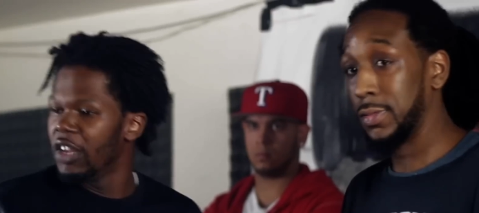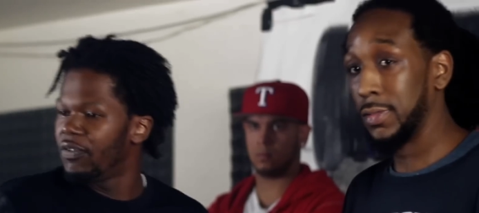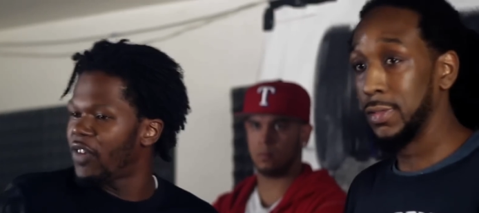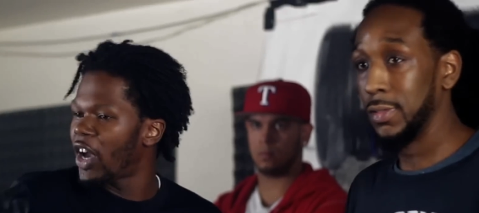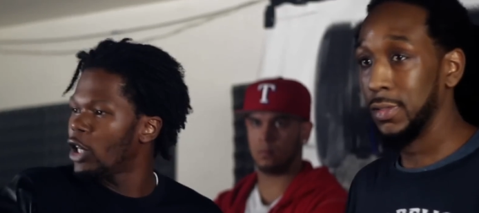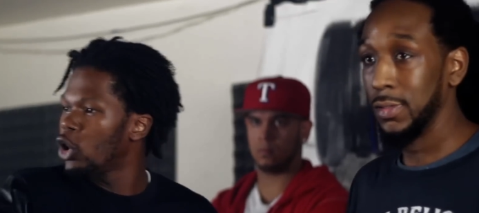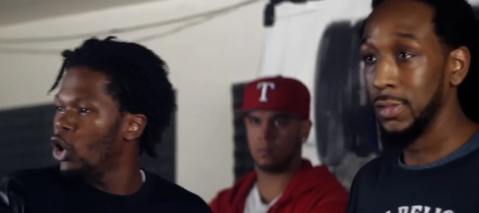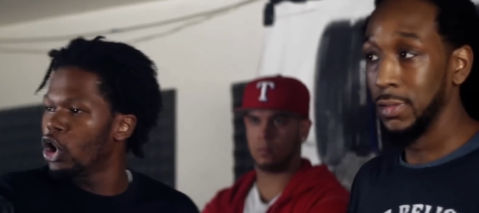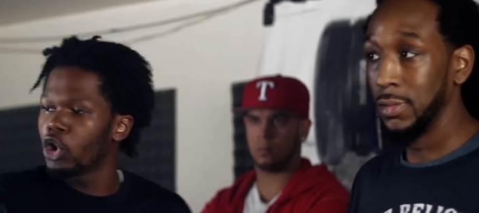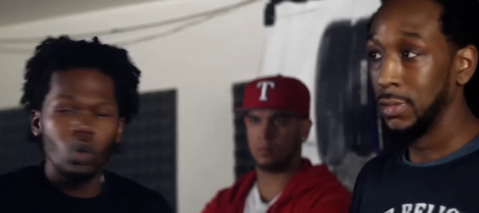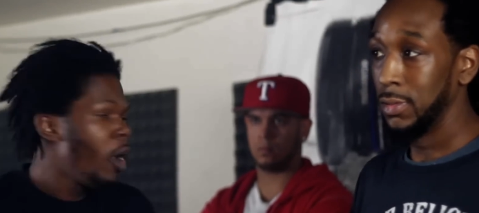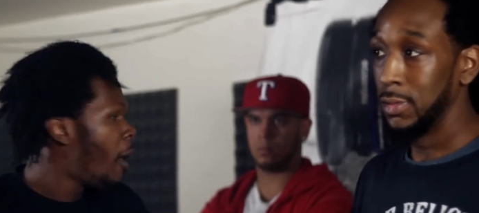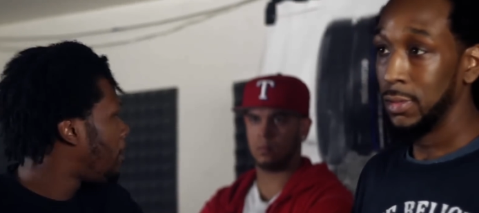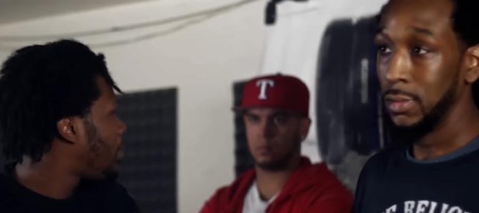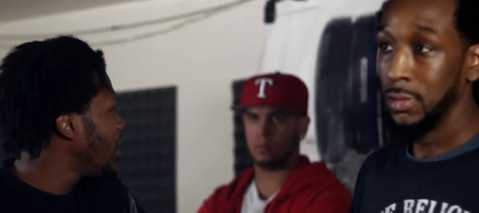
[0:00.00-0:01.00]
Speaker 1: Yvette
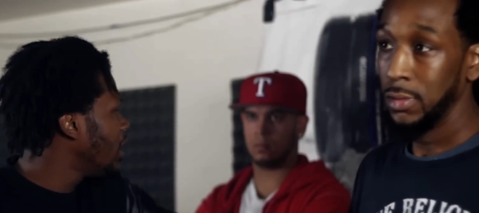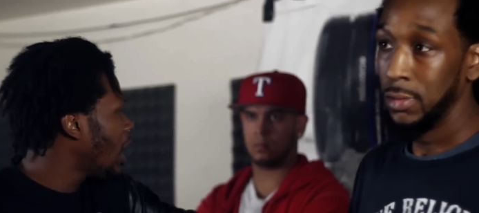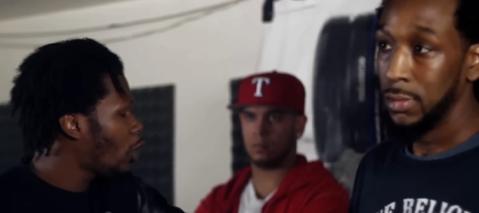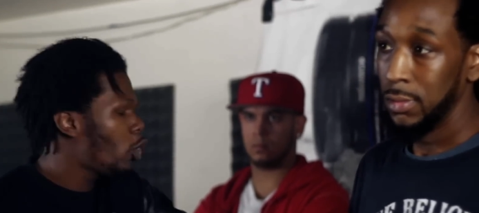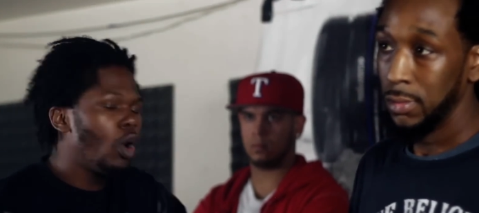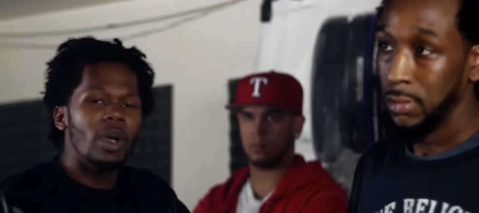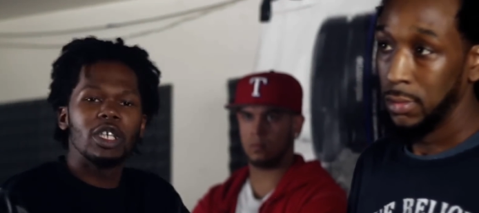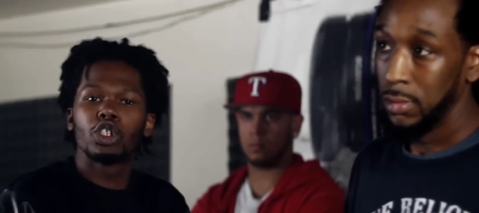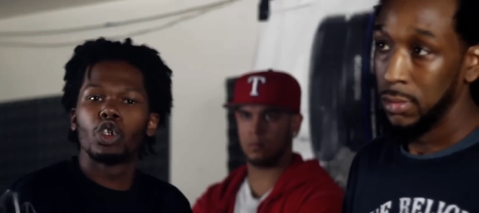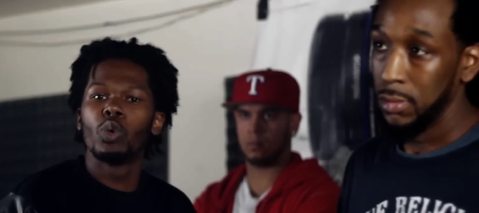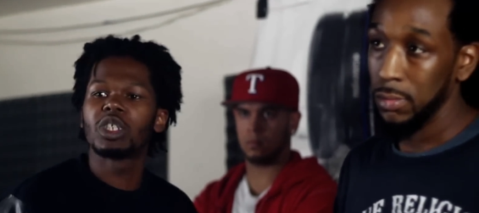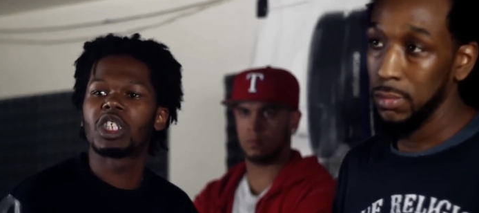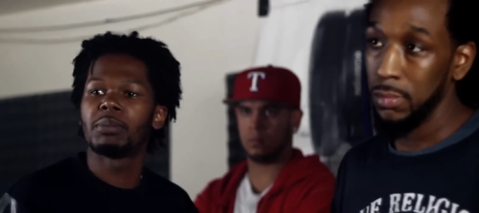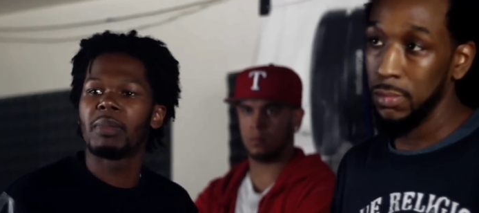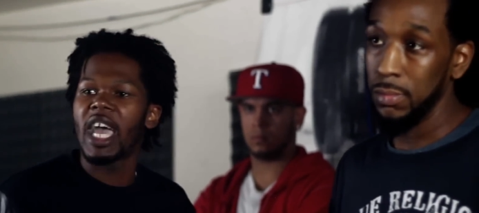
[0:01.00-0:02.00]
Loyal, Peanut always
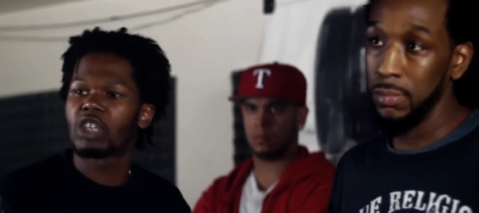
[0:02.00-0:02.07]
doing some